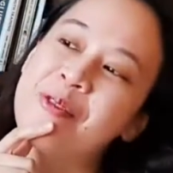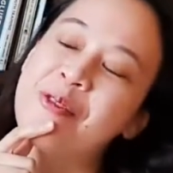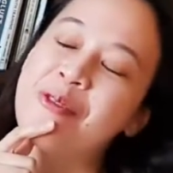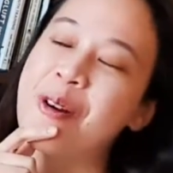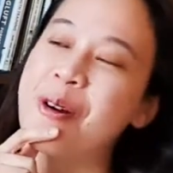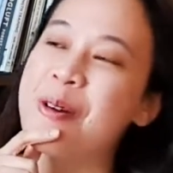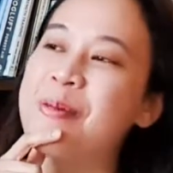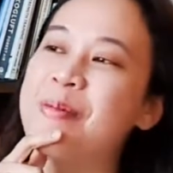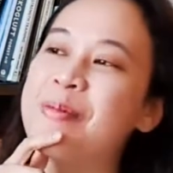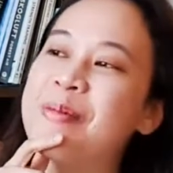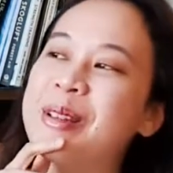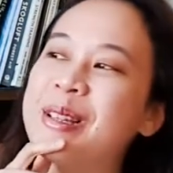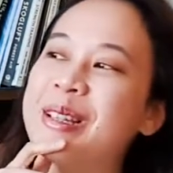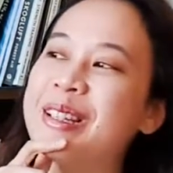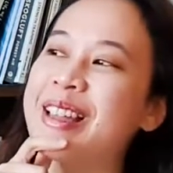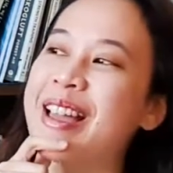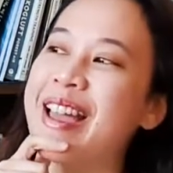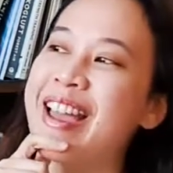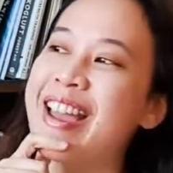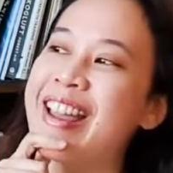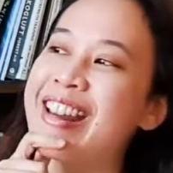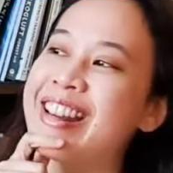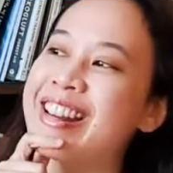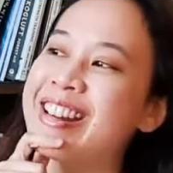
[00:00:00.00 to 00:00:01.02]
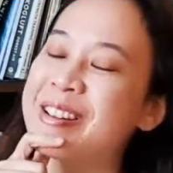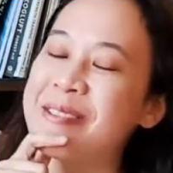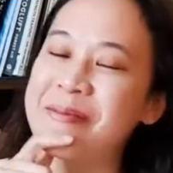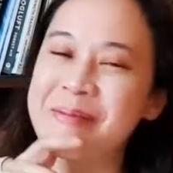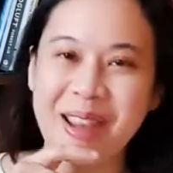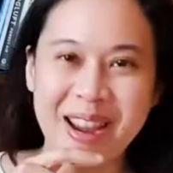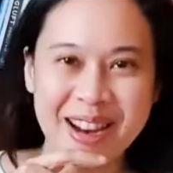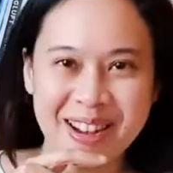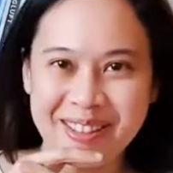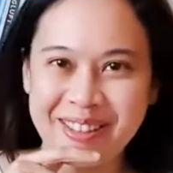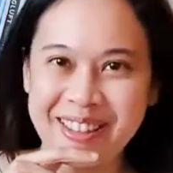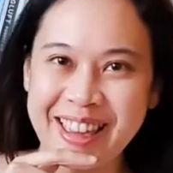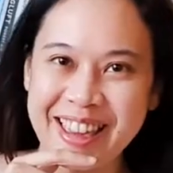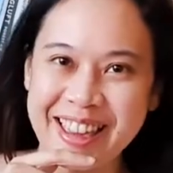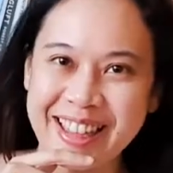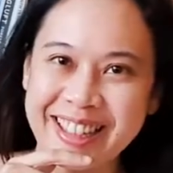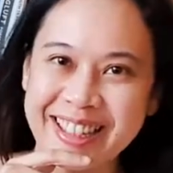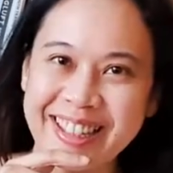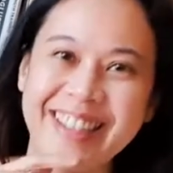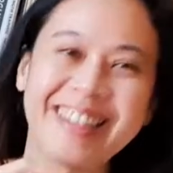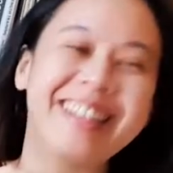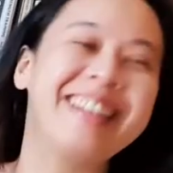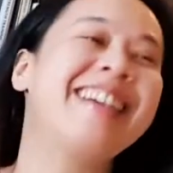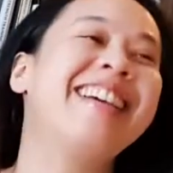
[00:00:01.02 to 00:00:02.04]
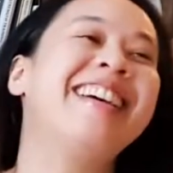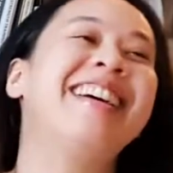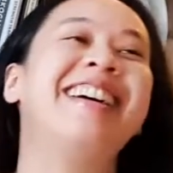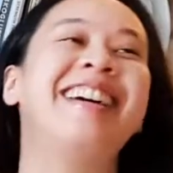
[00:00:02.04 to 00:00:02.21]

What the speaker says: formal and educated.